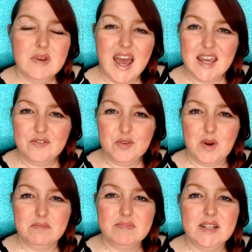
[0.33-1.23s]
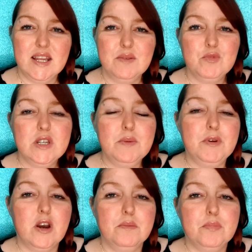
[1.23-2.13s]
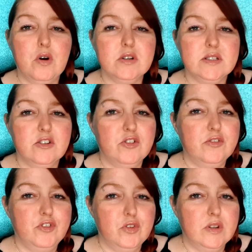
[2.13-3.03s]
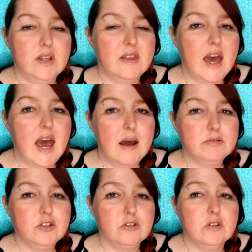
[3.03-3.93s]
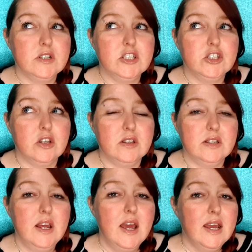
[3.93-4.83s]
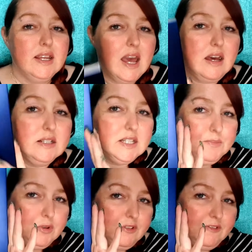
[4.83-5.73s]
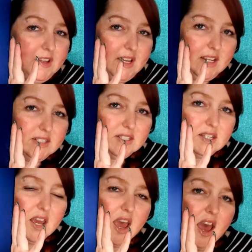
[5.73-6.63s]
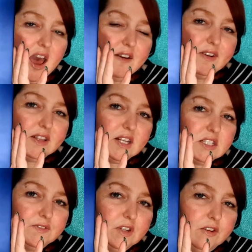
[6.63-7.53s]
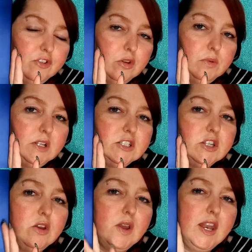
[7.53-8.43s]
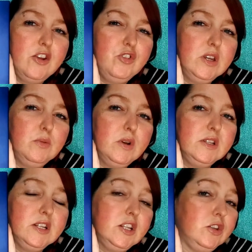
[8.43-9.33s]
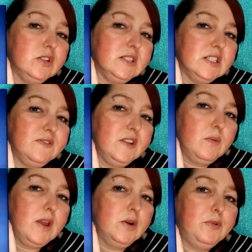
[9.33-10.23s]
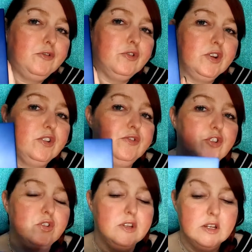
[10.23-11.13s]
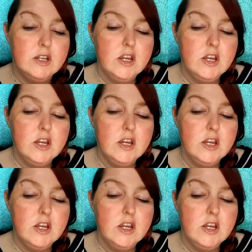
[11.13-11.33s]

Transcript: Hi everyone, today I'm going to be unboxing and reviewing the absolutely stunning Galaxy Book Flex. I've had this for a few weeks now and I really wanted to use this for a while before I reviewed it.